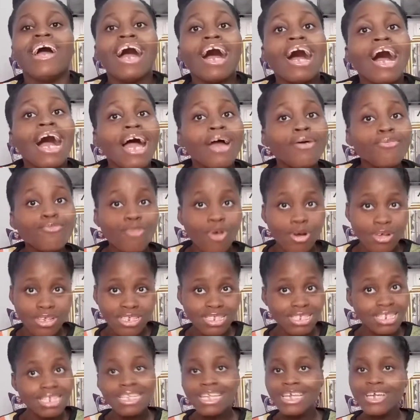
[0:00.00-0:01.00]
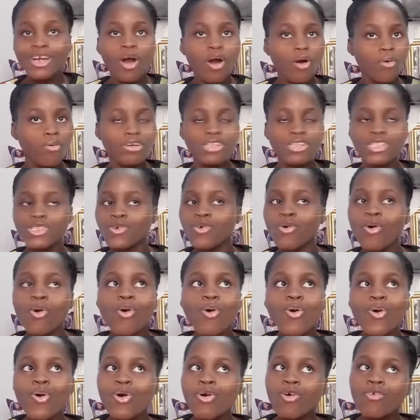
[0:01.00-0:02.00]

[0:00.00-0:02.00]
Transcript: I mostly always go